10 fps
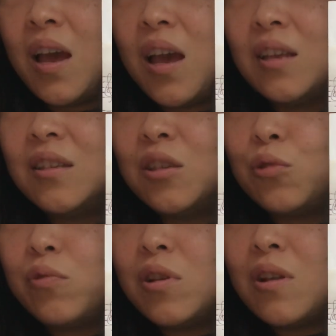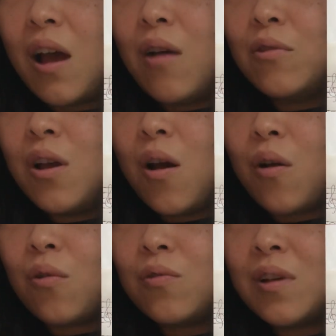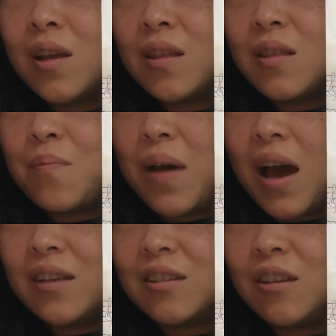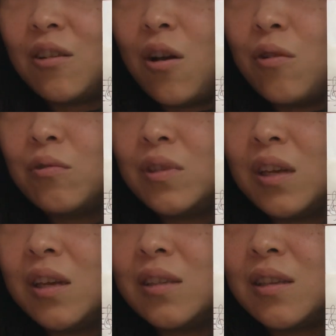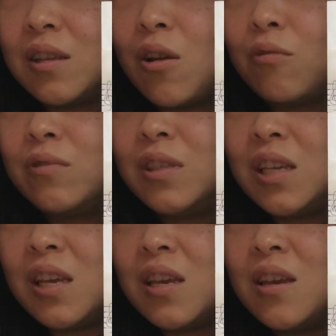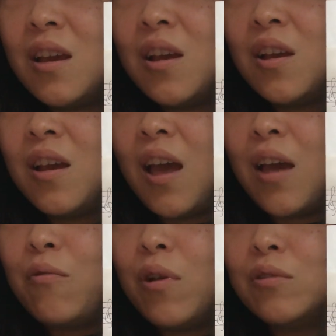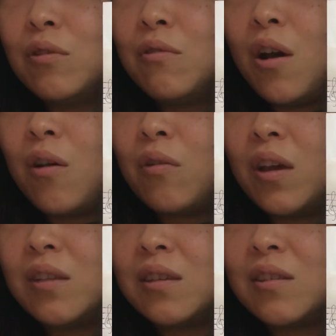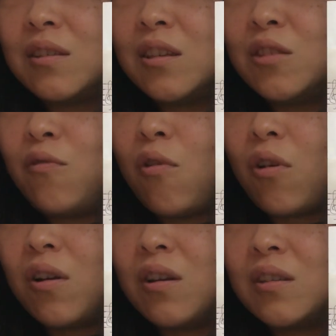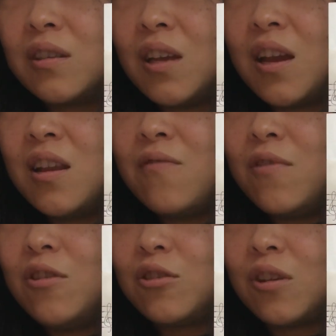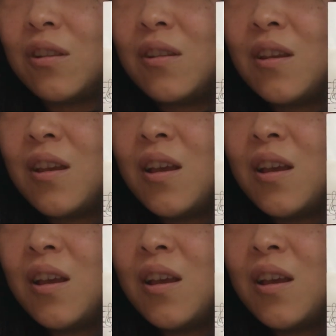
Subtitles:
And since we now know the passing note is the note D, and we also know it's a 6/4, it's a second inversion,